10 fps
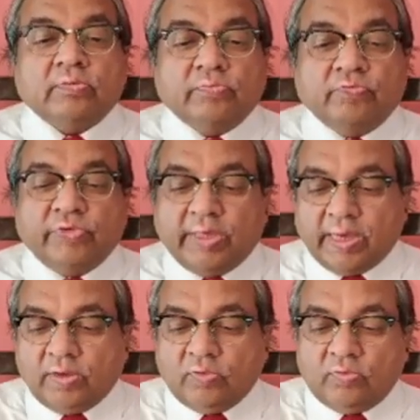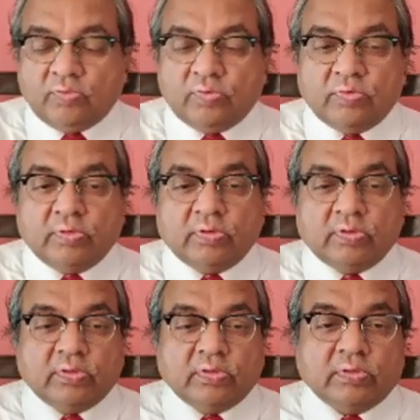we have
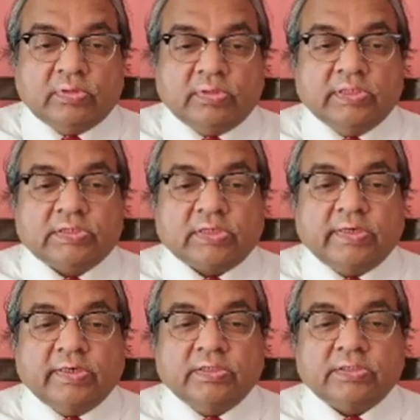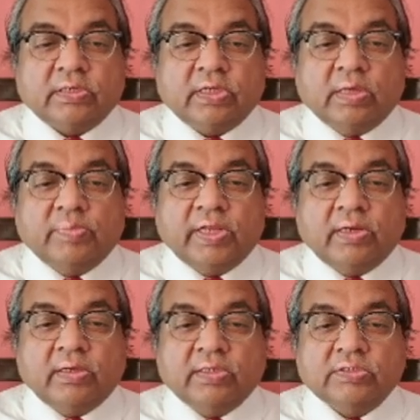this condition,
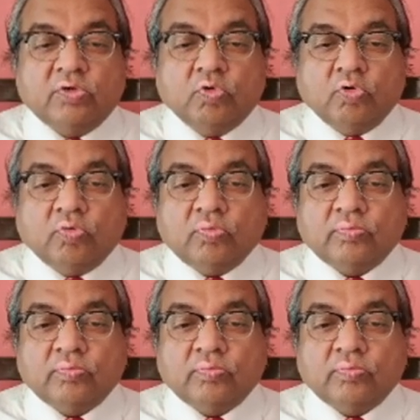ml is low.